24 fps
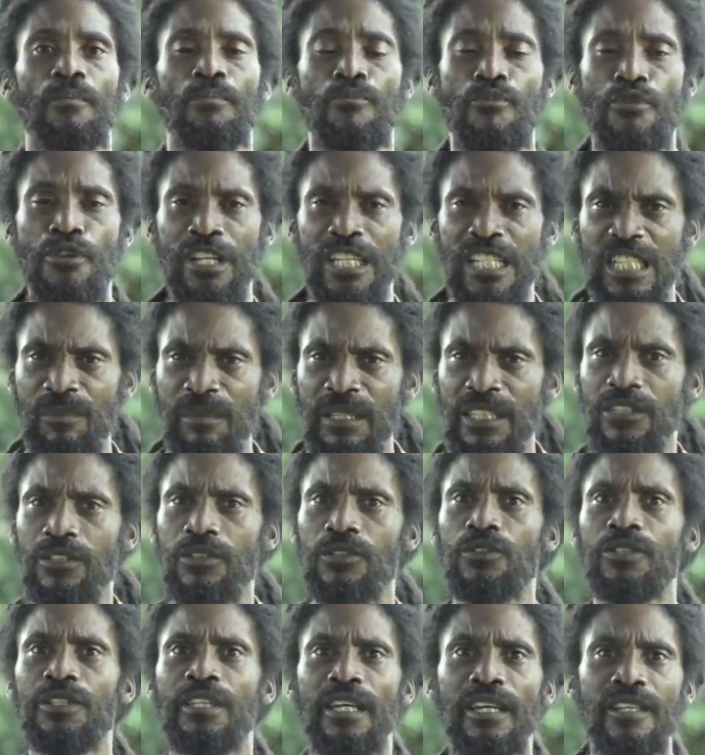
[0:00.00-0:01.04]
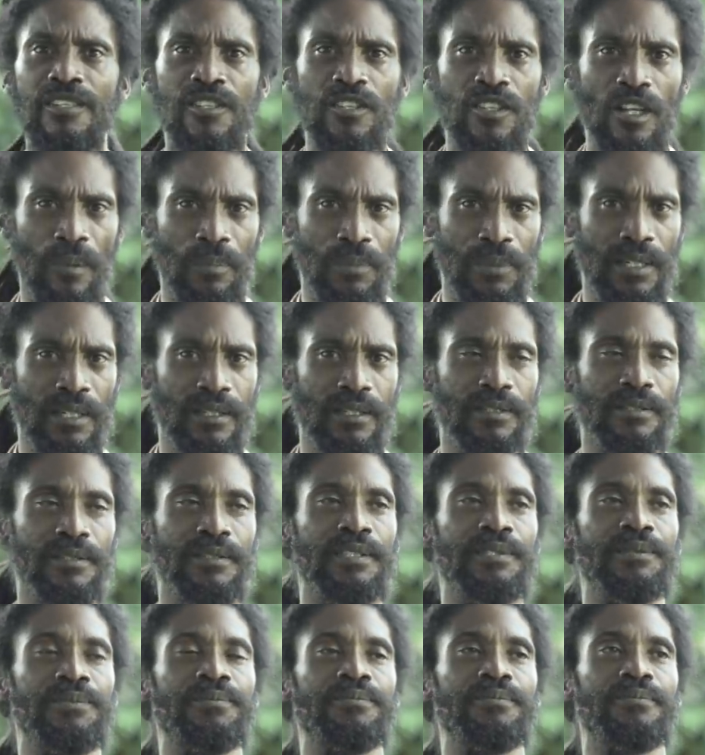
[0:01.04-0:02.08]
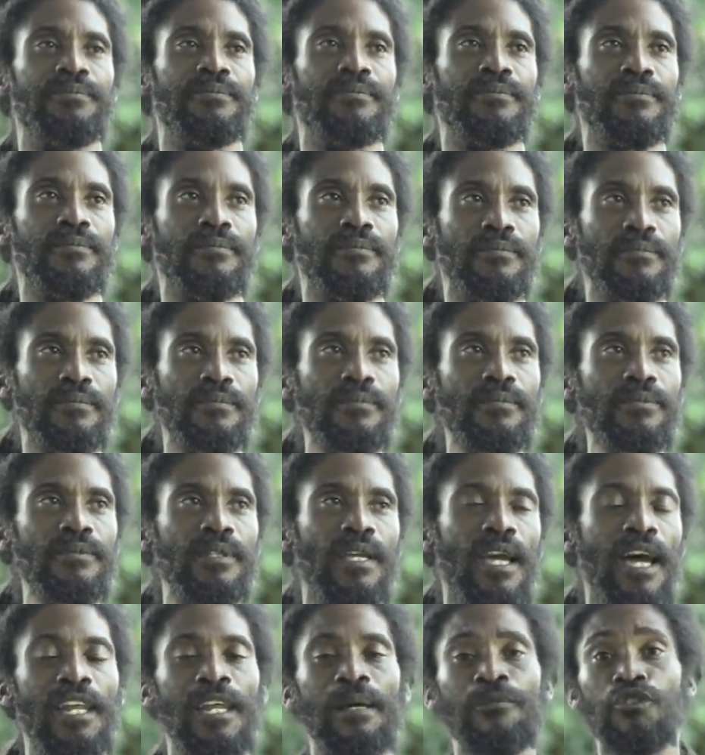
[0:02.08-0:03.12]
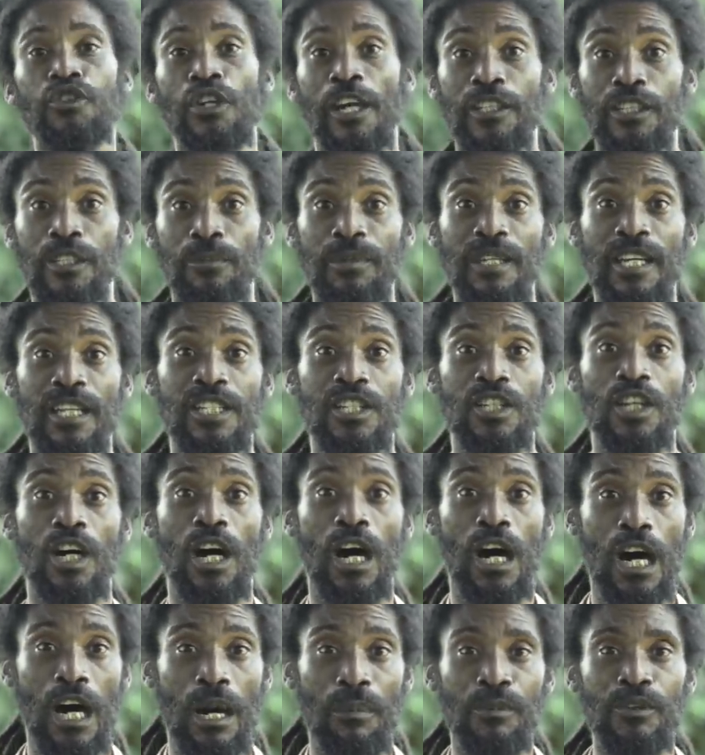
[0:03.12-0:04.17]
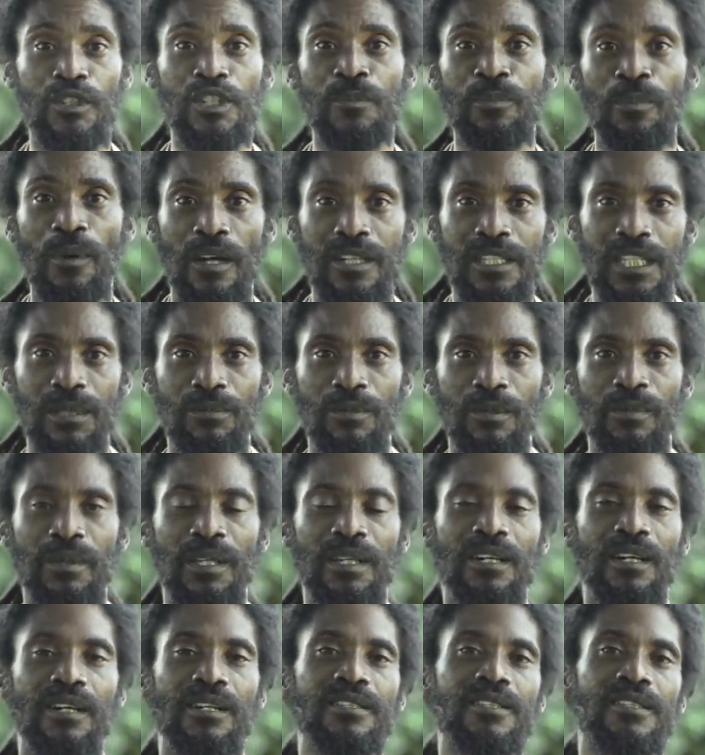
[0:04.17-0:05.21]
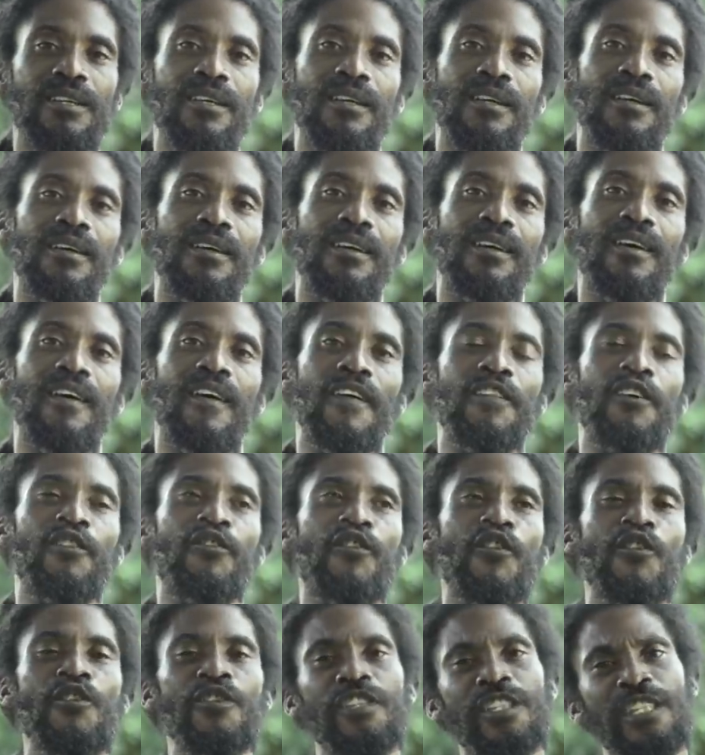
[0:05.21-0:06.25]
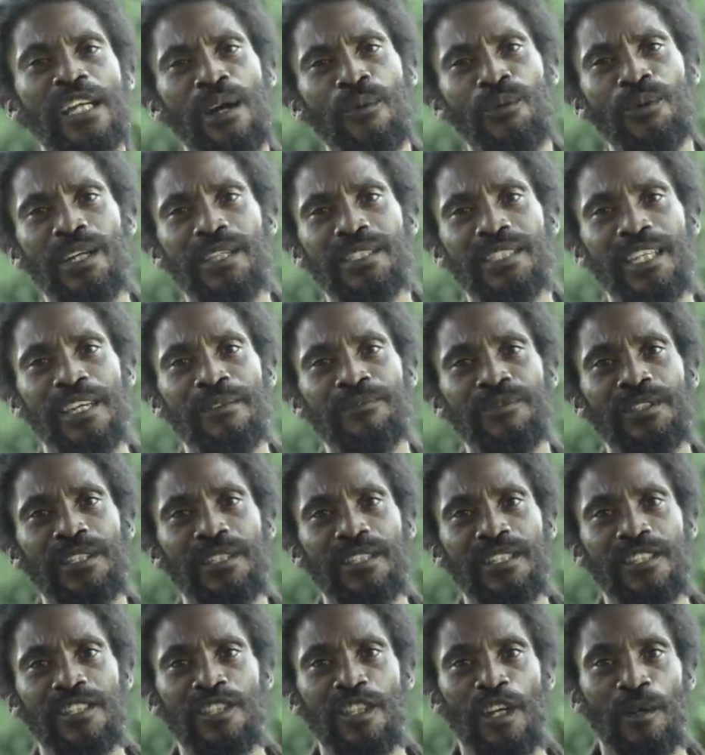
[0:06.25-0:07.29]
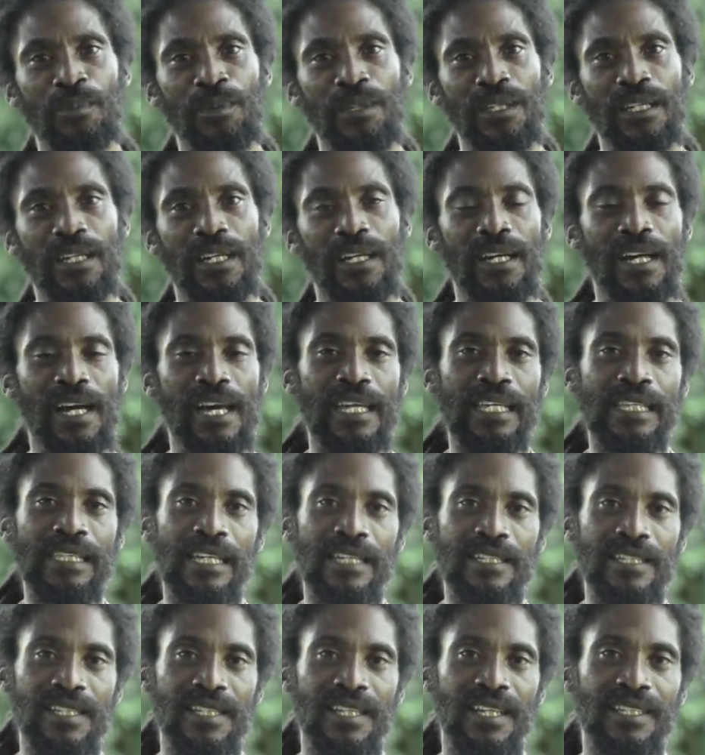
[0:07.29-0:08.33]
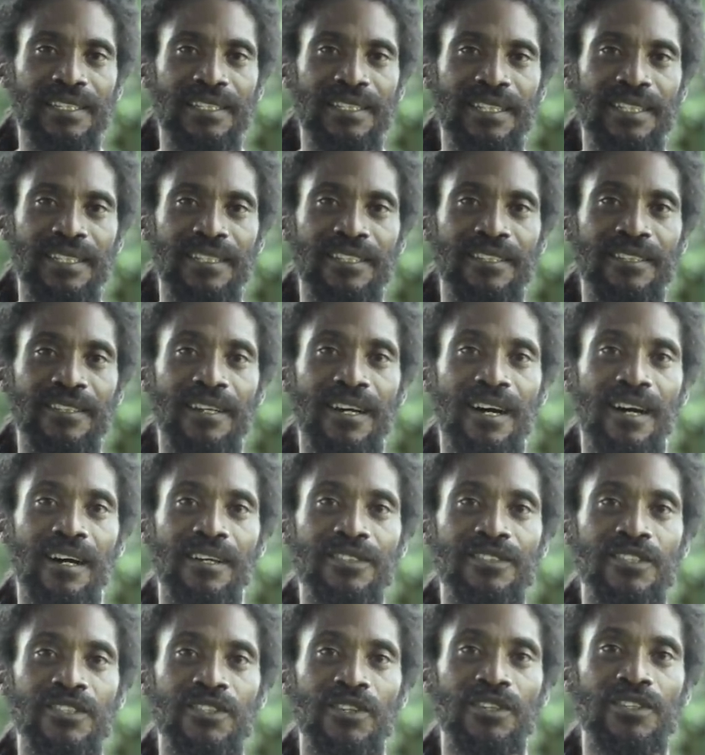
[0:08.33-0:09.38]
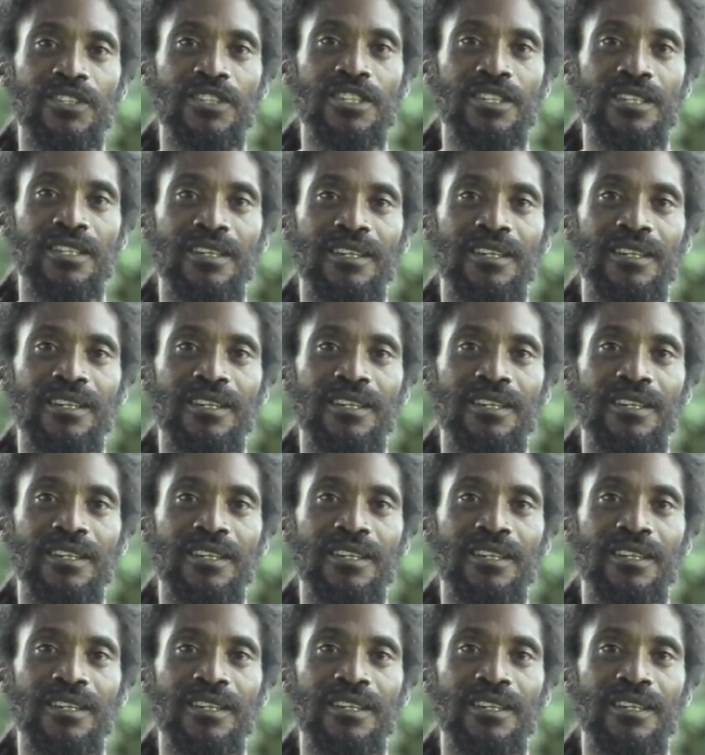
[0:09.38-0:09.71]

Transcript: Brings me to today's topic, and I'm trying to be as calm as possible, because the first time we attempted this topic, I guess that it caused such